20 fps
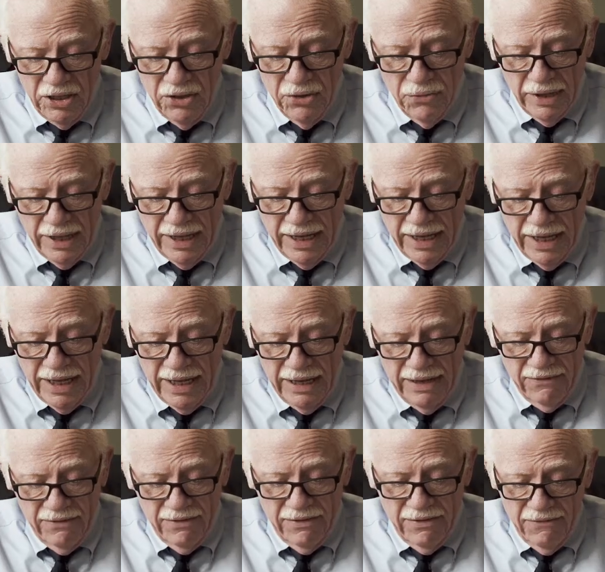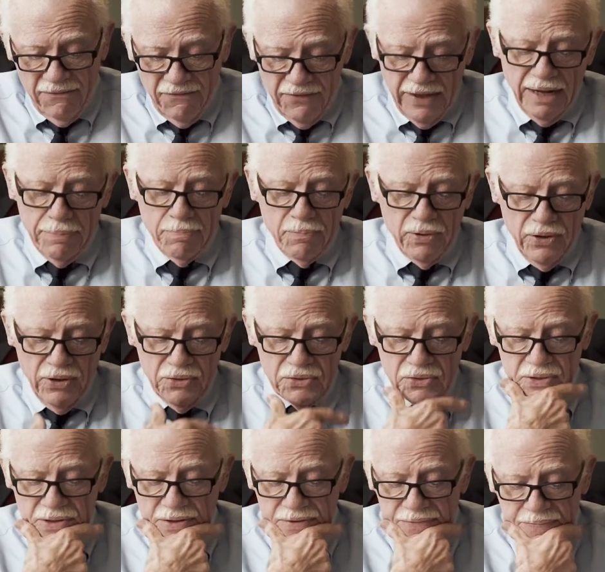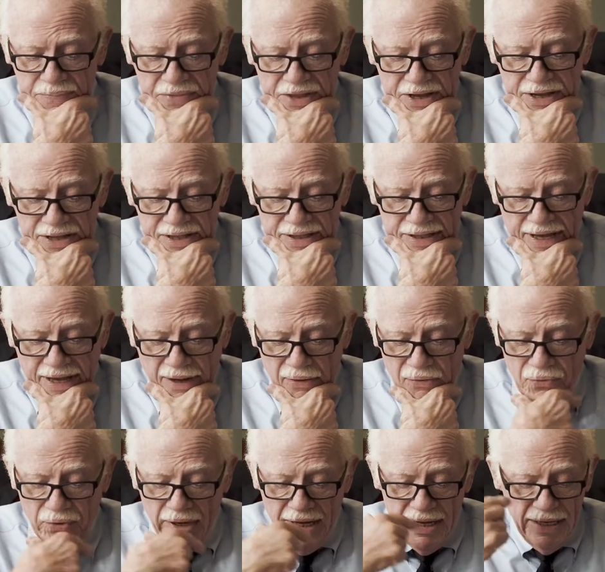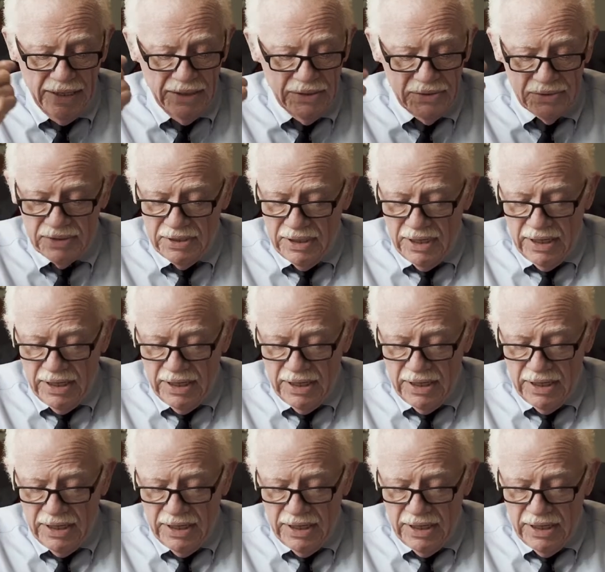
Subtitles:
you a fat person that weighs